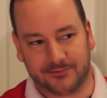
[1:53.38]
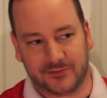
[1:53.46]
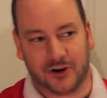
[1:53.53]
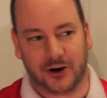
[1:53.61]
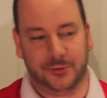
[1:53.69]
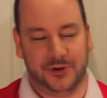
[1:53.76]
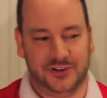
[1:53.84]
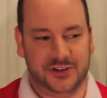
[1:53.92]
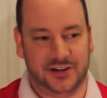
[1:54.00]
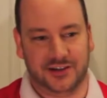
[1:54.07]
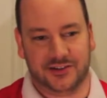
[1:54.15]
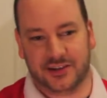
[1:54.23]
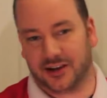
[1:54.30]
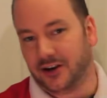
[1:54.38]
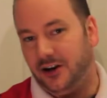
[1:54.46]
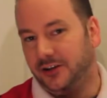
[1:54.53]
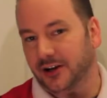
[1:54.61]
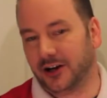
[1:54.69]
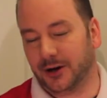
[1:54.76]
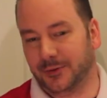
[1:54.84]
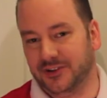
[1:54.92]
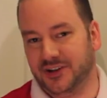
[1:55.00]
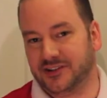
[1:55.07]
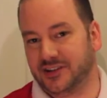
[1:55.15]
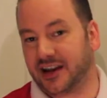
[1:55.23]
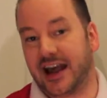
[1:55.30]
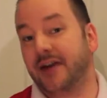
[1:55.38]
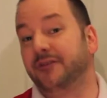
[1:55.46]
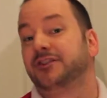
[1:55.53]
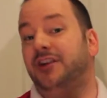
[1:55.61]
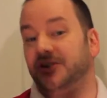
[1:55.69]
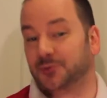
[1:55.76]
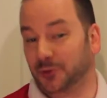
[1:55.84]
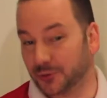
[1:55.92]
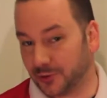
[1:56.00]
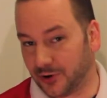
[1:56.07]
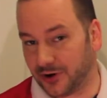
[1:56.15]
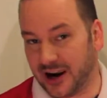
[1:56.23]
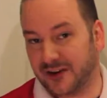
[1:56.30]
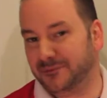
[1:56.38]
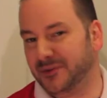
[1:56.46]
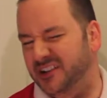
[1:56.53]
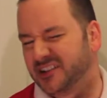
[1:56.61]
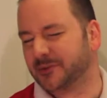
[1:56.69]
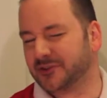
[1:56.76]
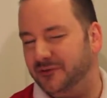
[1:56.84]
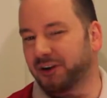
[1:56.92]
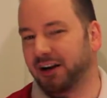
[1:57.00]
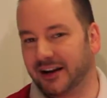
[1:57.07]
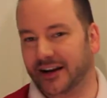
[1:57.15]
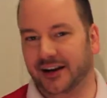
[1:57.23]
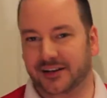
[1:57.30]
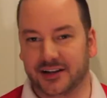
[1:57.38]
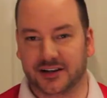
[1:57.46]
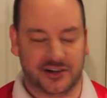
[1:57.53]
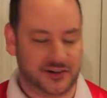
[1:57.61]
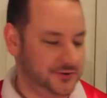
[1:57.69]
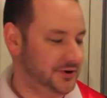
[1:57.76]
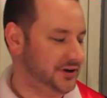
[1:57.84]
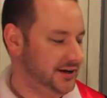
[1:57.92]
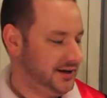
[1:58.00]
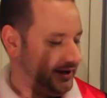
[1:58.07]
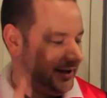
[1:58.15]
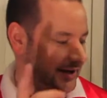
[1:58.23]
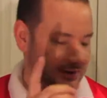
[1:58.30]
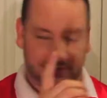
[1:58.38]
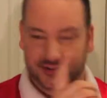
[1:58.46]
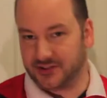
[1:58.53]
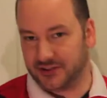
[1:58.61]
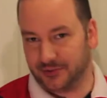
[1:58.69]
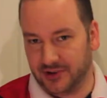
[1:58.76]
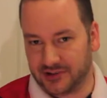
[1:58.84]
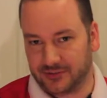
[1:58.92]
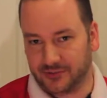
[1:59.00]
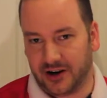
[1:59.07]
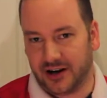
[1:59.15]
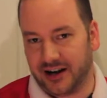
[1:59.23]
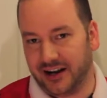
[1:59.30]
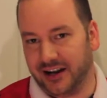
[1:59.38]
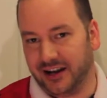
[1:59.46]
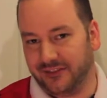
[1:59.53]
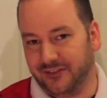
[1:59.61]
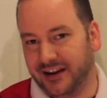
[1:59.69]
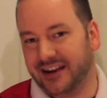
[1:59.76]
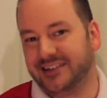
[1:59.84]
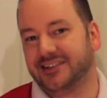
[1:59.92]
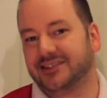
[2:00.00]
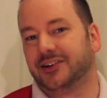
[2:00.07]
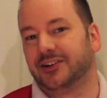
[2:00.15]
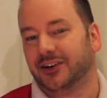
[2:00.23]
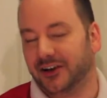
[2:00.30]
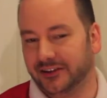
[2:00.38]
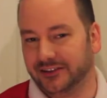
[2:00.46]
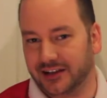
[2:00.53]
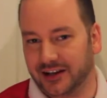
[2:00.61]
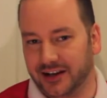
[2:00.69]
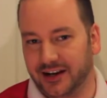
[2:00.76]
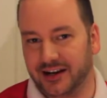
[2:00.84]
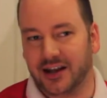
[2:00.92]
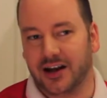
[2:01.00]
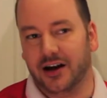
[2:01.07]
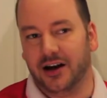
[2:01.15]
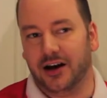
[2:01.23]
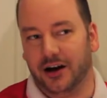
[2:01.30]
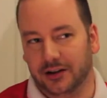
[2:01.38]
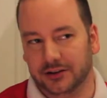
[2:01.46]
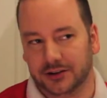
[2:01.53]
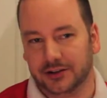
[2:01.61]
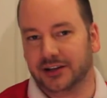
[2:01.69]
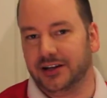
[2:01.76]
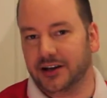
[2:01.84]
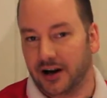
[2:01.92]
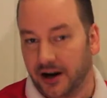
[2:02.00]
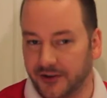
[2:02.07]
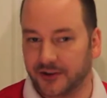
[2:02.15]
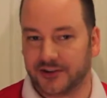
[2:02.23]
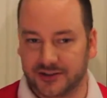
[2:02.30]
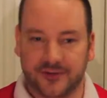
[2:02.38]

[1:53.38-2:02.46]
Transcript: RPGs, like online RPGs. Like I haven't touched World of Warcraft because I was afraid I'd get addicted to it. And this is the reason why Phantasy Star Online, literally hundreds of